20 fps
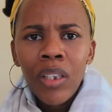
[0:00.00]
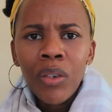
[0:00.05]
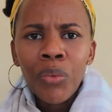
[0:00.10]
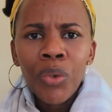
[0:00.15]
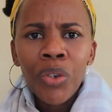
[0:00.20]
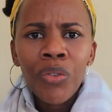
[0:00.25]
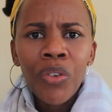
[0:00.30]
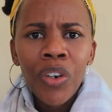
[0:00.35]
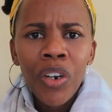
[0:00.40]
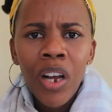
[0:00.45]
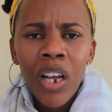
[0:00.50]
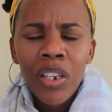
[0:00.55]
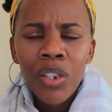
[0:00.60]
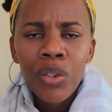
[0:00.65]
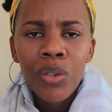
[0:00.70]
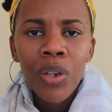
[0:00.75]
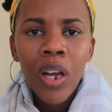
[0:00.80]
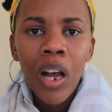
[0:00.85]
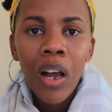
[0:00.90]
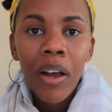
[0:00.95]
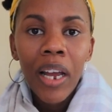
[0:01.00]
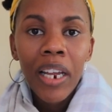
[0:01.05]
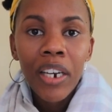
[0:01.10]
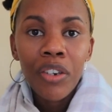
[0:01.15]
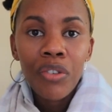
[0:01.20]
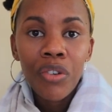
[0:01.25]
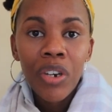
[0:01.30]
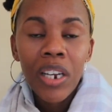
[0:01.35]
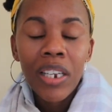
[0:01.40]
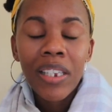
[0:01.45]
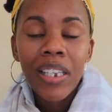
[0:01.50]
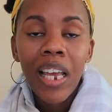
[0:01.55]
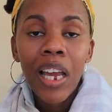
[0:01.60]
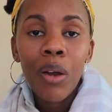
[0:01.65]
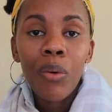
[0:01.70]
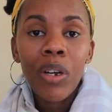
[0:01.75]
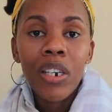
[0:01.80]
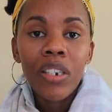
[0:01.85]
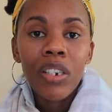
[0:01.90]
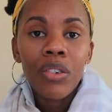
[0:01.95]
with regards to how I dress,
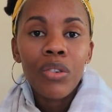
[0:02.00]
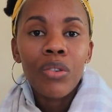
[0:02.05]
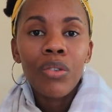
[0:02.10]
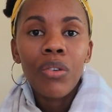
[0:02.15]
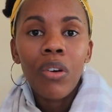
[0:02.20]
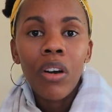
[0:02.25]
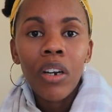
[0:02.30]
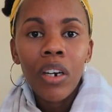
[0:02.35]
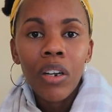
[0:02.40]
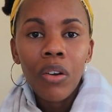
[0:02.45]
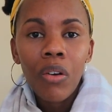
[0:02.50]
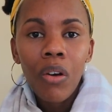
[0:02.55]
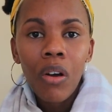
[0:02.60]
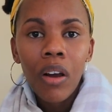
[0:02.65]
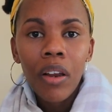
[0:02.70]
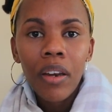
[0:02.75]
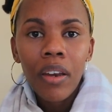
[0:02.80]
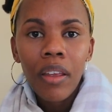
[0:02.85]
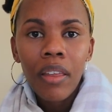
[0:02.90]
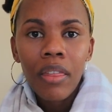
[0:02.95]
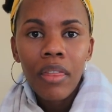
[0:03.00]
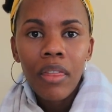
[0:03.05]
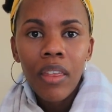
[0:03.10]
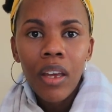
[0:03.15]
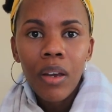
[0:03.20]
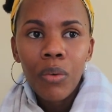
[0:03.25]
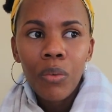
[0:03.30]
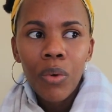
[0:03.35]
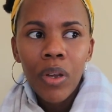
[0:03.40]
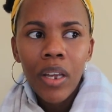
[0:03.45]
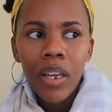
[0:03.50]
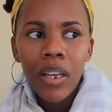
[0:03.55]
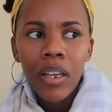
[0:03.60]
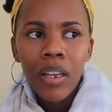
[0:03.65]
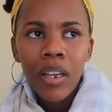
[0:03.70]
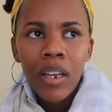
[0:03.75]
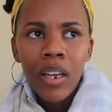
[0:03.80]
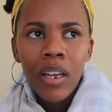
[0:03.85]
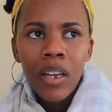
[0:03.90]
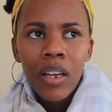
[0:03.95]
I wanted to honor God in that way.
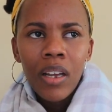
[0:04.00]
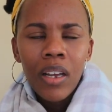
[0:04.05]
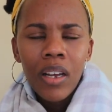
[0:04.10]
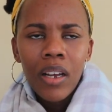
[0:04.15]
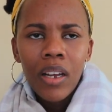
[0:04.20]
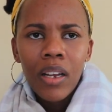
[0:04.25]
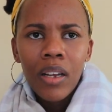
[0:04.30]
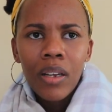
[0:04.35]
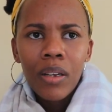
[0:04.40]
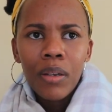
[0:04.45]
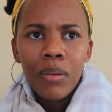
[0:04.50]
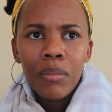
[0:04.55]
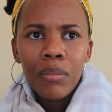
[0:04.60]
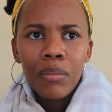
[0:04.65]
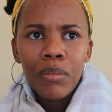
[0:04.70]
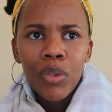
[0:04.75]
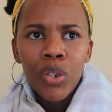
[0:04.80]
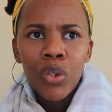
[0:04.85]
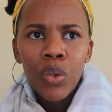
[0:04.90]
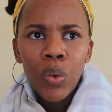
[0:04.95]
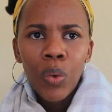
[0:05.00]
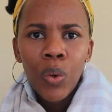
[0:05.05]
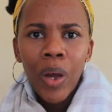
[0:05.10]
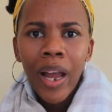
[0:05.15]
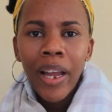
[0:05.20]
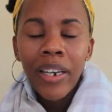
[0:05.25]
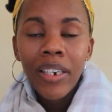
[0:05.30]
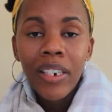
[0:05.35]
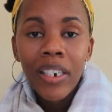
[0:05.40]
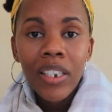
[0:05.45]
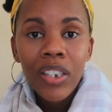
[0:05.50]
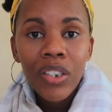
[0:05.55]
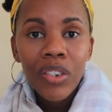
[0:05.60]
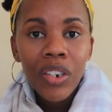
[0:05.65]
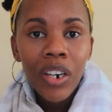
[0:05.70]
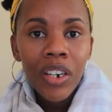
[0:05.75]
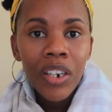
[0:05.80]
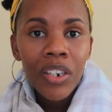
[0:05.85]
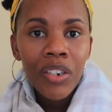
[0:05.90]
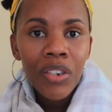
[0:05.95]
So I did
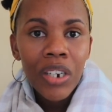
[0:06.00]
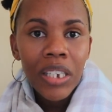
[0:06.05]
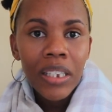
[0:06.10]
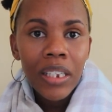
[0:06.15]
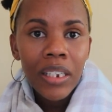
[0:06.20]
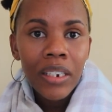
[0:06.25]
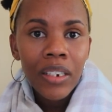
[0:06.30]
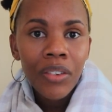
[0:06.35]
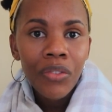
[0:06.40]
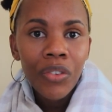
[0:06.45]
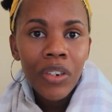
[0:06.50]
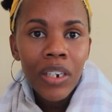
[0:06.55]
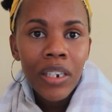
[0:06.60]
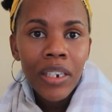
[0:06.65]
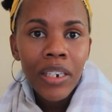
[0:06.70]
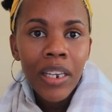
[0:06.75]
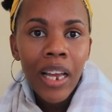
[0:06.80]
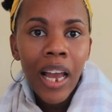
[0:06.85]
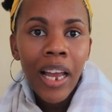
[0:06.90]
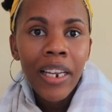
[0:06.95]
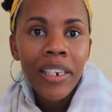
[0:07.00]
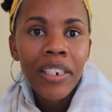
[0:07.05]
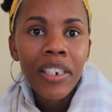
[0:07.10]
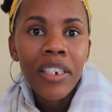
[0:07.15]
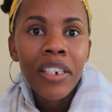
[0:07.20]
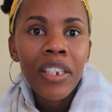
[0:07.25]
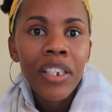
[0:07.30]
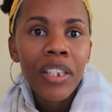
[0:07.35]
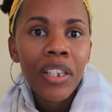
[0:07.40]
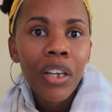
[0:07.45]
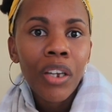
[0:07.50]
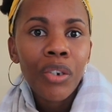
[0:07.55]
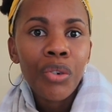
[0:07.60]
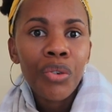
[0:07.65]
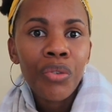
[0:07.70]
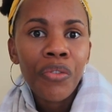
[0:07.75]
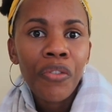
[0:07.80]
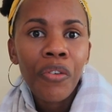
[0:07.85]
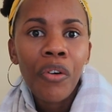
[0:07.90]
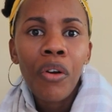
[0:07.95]
start dressing differently. I did start
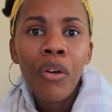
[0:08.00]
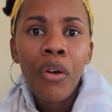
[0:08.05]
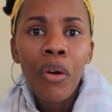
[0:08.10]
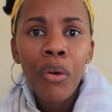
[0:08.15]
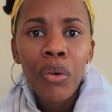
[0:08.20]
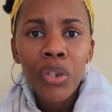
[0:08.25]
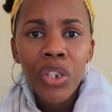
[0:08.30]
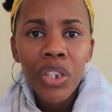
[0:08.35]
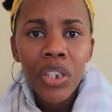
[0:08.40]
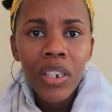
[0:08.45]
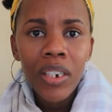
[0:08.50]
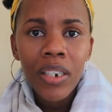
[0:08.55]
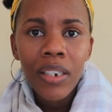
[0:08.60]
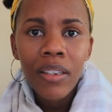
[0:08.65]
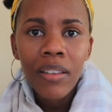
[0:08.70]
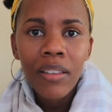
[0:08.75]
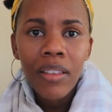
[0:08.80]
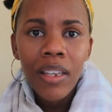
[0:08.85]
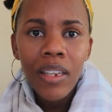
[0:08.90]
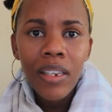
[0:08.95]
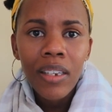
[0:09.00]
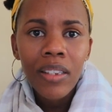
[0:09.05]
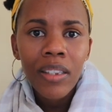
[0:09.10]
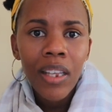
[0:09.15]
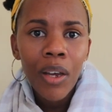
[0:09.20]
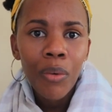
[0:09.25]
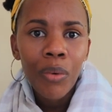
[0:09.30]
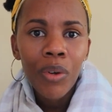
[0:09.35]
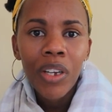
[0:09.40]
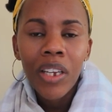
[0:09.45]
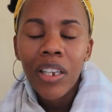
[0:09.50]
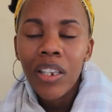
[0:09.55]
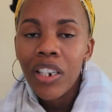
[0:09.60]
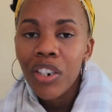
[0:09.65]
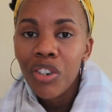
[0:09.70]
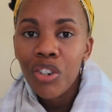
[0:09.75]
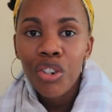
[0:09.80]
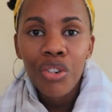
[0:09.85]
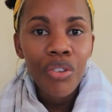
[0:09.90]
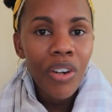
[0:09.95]
to forego certain things that were
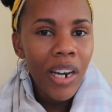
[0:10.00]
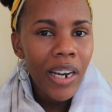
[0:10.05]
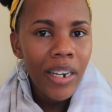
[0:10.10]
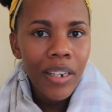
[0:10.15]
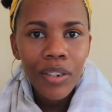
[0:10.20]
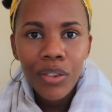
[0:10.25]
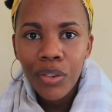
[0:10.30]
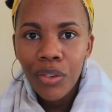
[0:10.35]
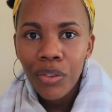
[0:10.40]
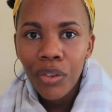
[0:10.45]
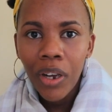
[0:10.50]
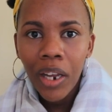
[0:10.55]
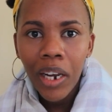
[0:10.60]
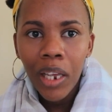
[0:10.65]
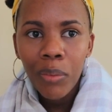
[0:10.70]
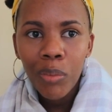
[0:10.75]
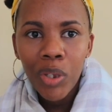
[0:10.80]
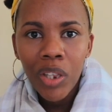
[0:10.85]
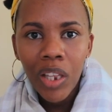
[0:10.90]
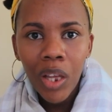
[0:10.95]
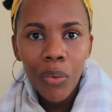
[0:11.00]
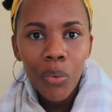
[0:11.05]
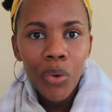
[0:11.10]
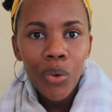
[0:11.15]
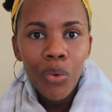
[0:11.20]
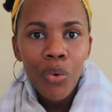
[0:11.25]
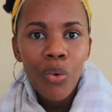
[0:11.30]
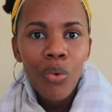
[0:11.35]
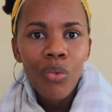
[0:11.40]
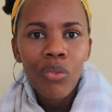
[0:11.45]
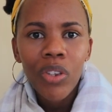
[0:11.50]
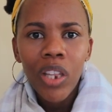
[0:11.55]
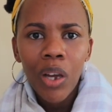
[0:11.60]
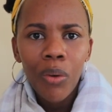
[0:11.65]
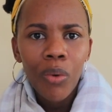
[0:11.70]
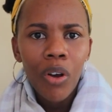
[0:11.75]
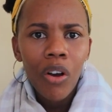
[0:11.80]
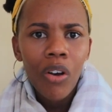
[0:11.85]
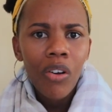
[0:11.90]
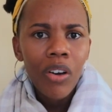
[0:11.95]
in trend, you know what I mean, that were cool, that
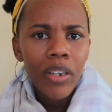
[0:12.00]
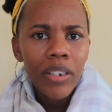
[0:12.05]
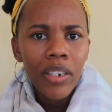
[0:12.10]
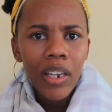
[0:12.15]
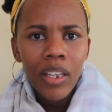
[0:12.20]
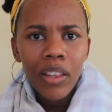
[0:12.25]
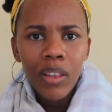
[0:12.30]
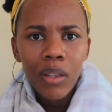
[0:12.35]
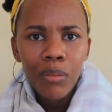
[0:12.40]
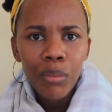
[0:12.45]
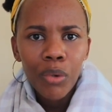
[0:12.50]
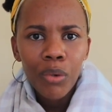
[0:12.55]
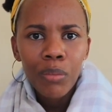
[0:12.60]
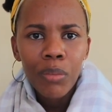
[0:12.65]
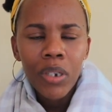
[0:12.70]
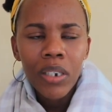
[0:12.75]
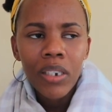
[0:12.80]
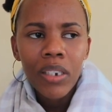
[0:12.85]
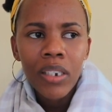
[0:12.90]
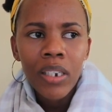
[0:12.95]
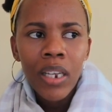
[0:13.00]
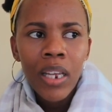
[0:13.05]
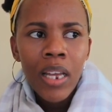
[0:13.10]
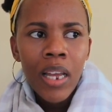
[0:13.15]
were hot at the moment.